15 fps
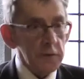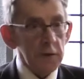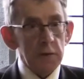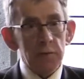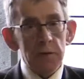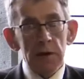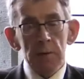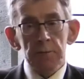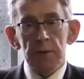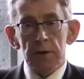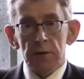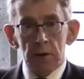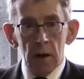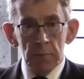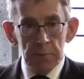so that we have
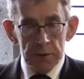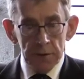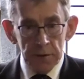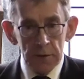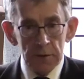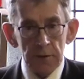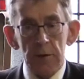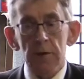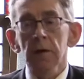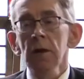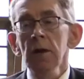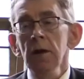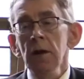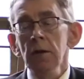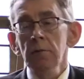been compensating
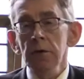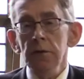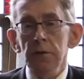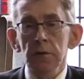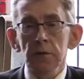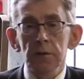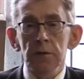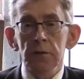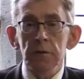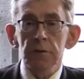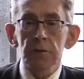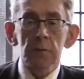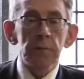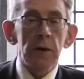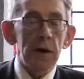in recent years
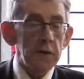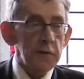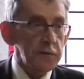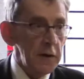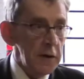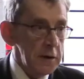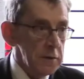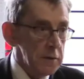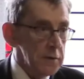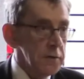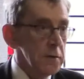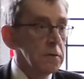for past failures.